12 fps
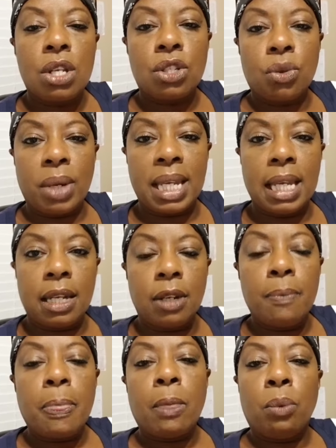So again,
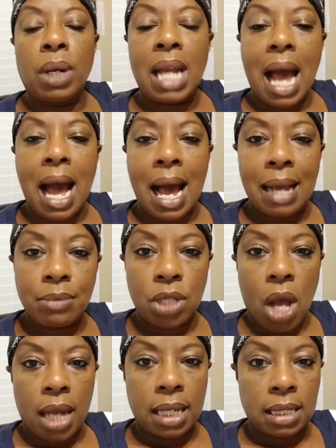when I'm
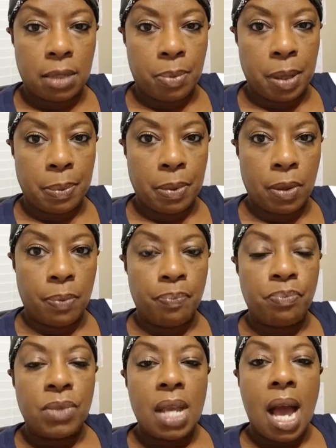talking to people,
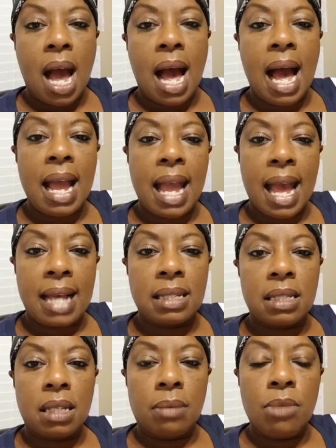I
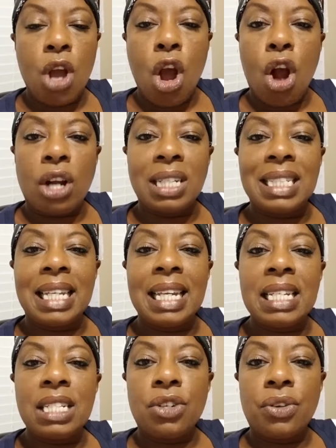ask them, are
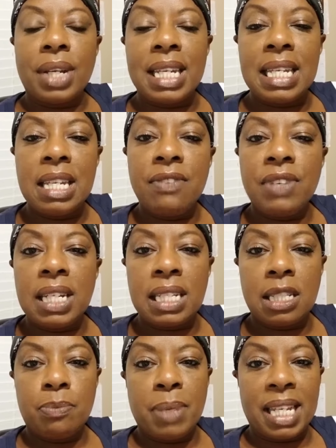days or
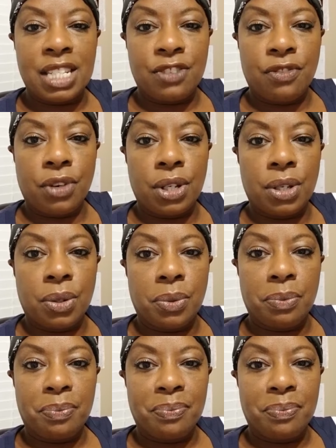evenings best for you?